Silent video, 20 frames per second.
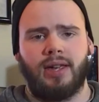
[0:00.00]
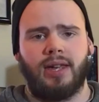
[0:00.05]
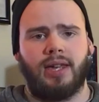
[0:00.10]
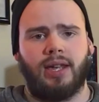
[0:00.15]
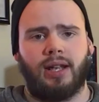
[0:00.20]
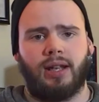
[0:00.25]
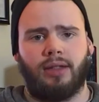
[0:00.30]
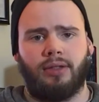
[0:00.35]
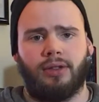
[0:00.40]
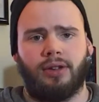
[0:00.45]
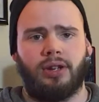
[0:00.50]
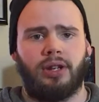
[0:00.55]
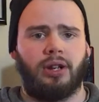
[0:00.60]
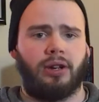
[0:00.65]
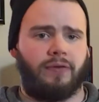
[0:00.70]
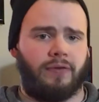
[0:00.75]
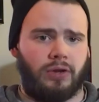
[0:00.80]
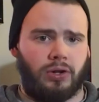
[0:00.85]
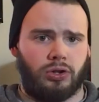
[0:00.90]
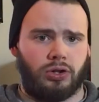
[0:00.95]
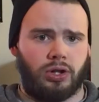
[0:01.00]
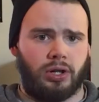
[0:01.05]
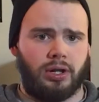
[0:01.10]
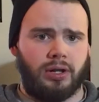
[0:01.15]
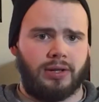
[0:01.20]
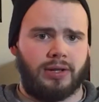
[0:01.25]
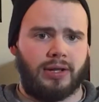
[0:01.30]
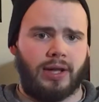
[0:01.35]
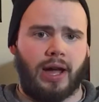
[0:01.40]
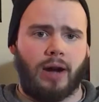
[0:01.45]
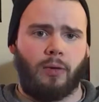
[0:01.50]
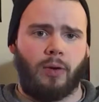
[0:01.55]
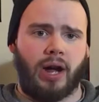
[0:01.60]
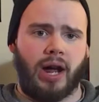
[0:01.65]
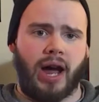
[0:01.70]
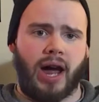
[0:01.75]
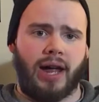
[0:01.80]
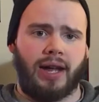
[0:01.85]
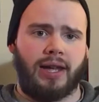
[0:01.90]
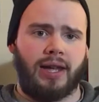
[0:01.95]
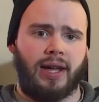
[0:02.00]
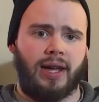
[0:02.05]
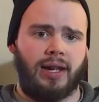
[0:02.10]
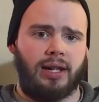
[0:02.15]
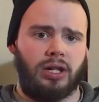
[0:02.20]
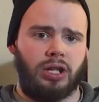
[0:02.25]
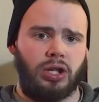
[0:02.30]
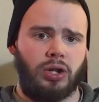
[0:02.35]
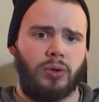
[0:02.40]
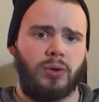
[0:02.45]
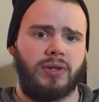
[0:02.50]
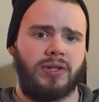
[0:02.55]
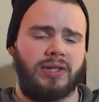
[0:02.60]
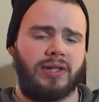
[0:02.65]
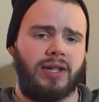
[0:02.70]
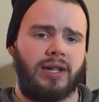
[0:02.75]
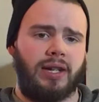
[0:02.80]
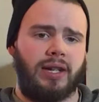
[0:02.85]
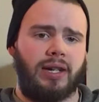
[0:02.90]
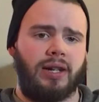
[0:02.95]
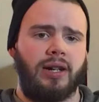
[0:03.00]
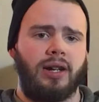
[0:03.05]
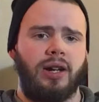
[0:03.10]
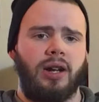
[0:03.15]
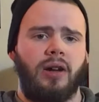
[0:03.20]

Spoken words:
in the near future, so that way I can use the